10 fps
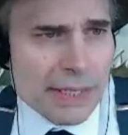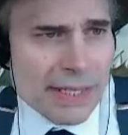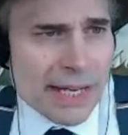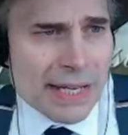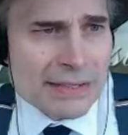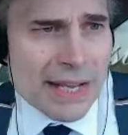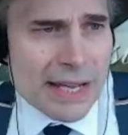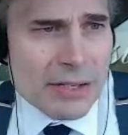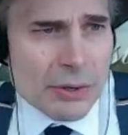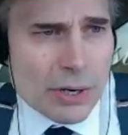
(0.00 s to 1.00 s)
Next
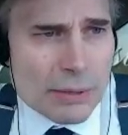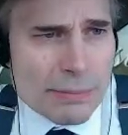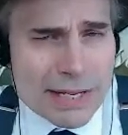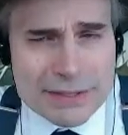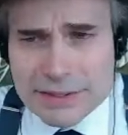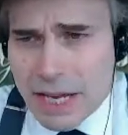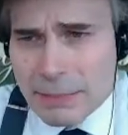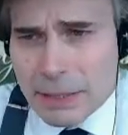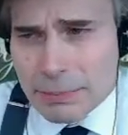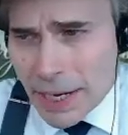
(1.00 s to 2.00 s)
day, Nora makes
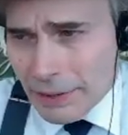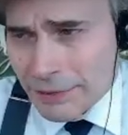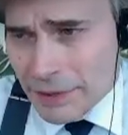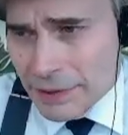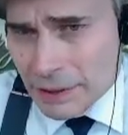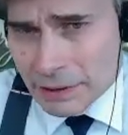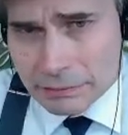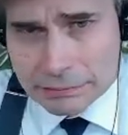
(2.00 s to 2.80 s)
Jamie breakfast.